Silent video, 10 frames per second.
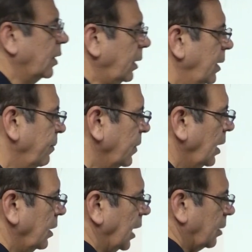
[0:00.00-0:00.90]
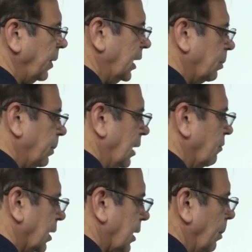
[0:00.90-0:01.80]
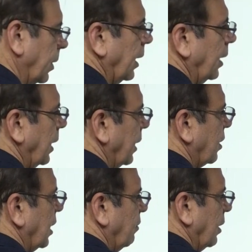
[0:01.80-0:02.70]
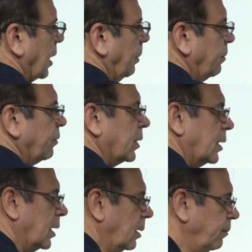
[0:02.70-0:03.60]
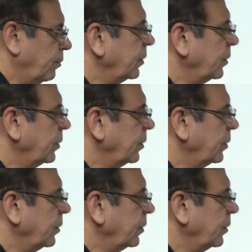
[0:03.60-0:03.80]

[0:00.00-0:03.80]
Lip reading: Okay, that means B will come here and C will come here.